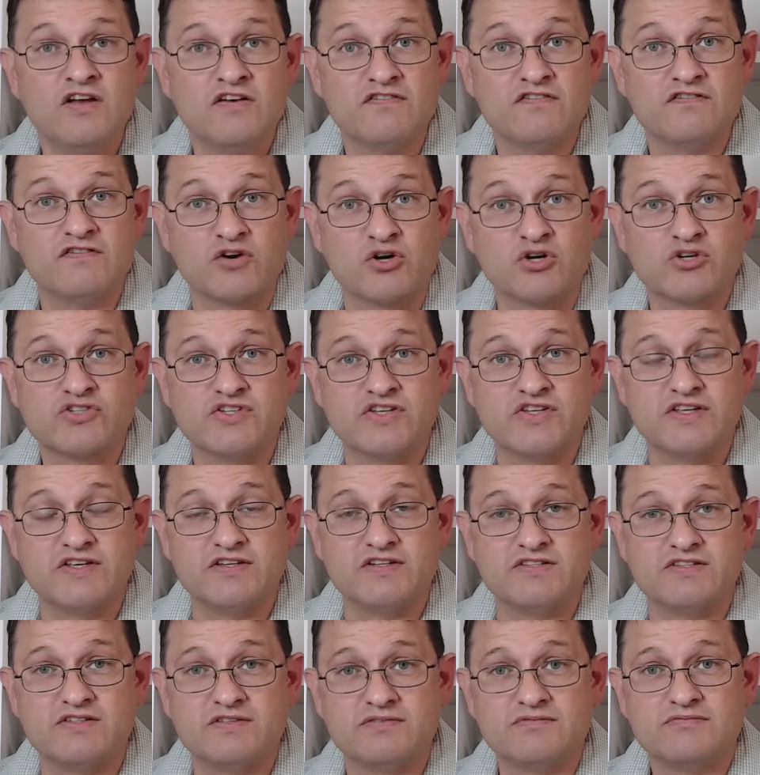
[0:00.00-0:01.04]

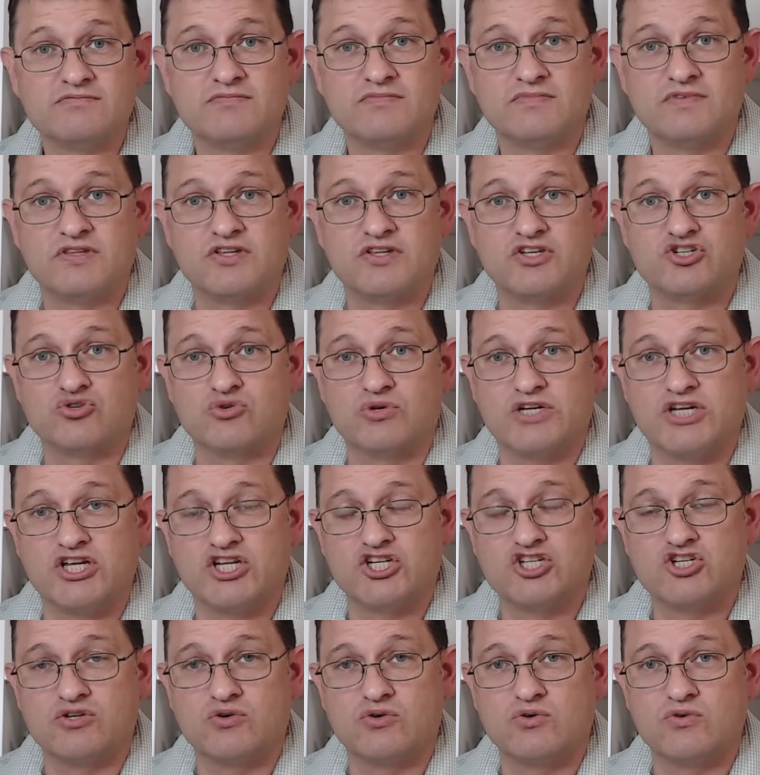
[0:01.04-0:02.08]
versus the
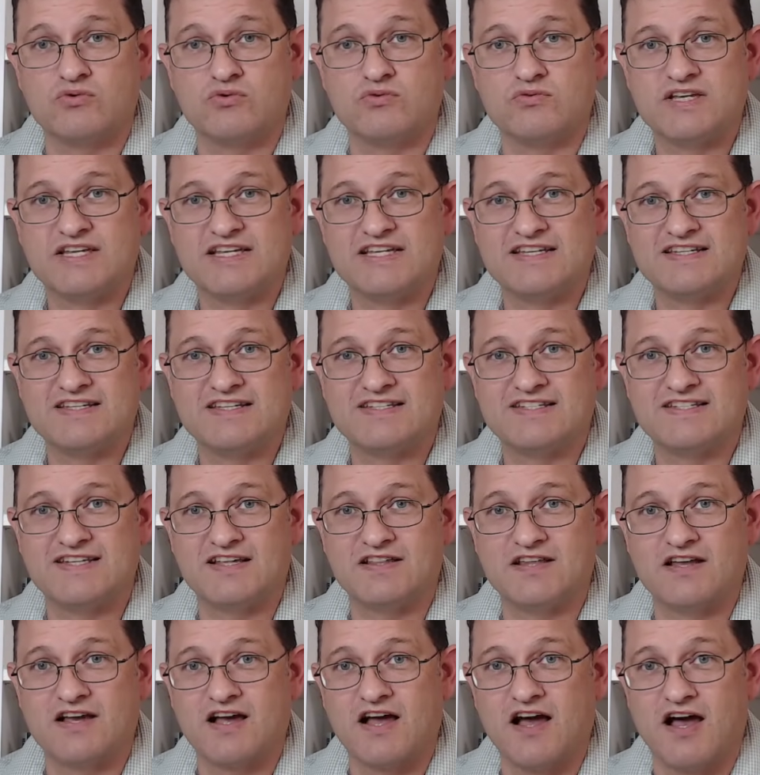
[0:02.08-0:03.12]
traditional
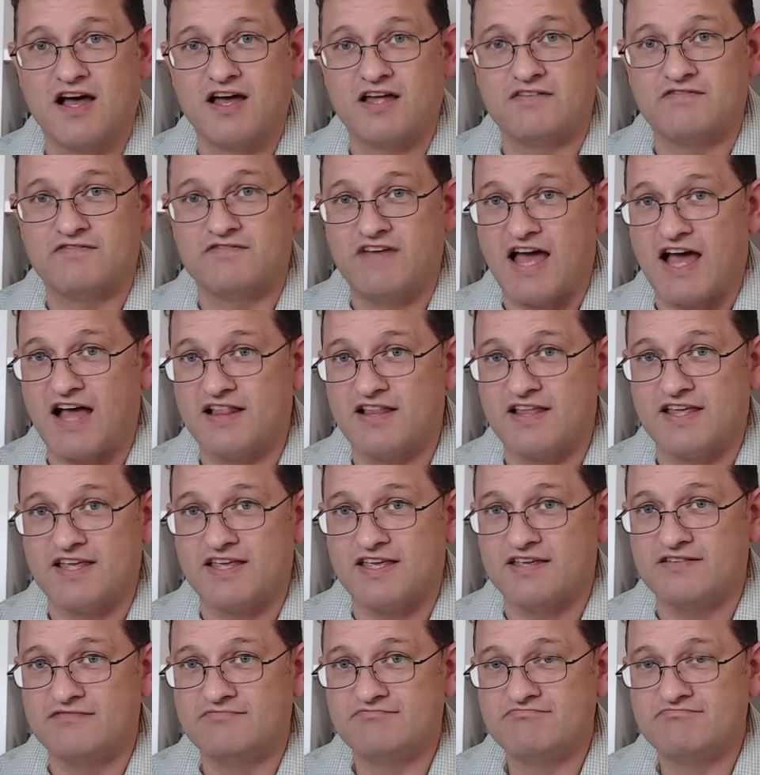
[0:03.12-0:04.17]
Silicon
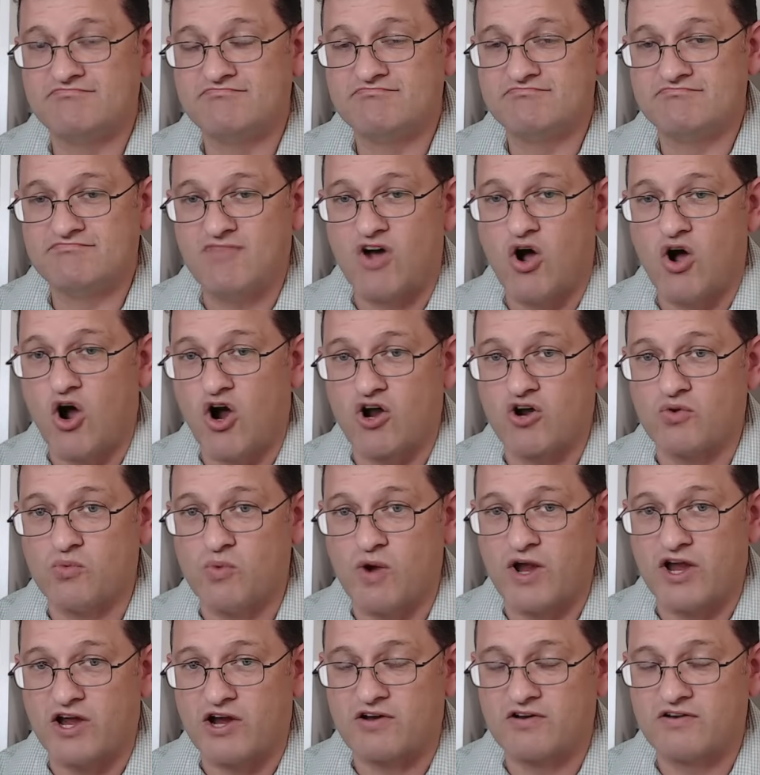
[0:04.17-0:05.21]
Valley
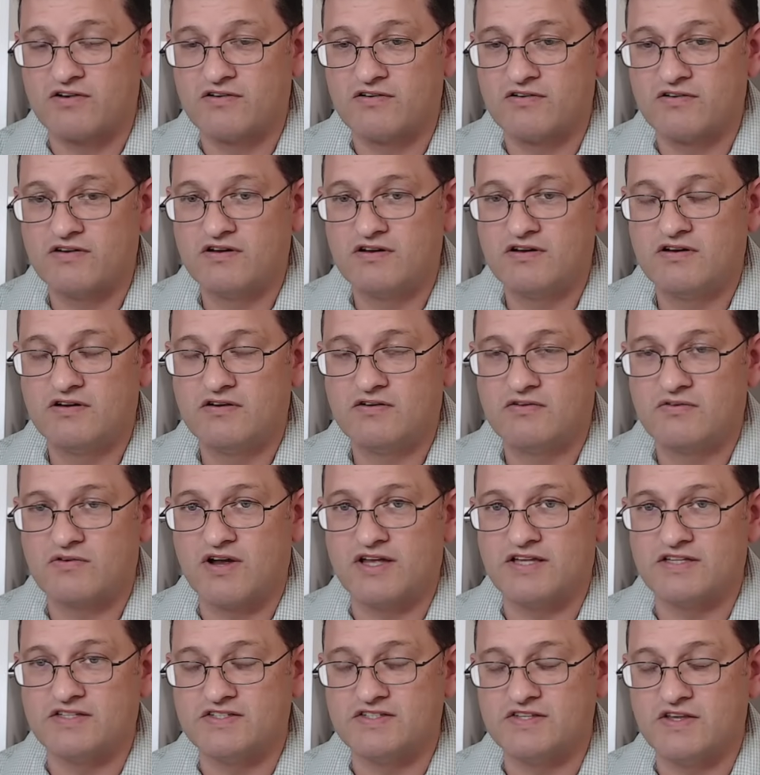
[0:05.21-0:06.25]
hardware,
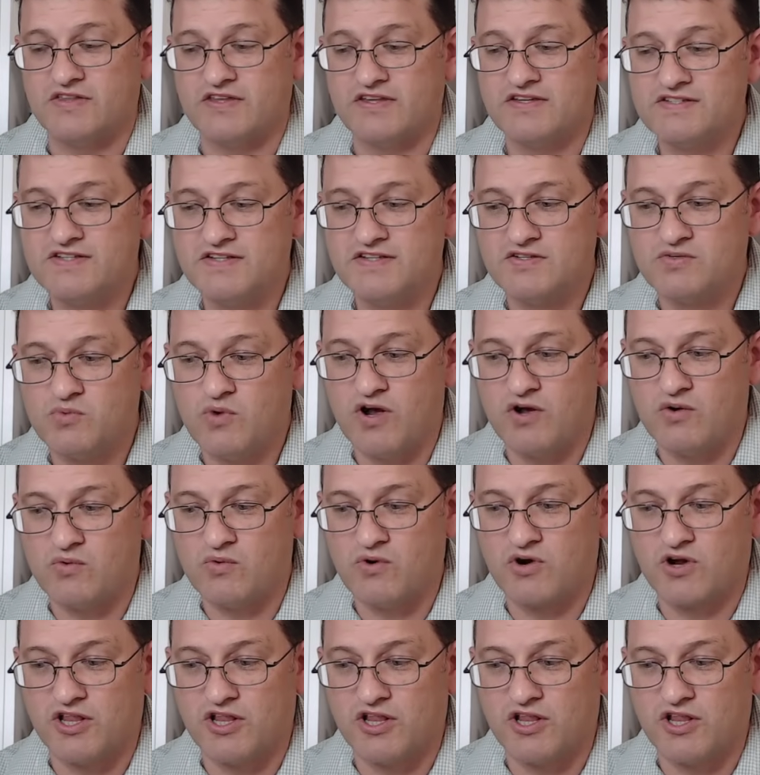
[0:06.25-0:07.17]
right? So this is what we're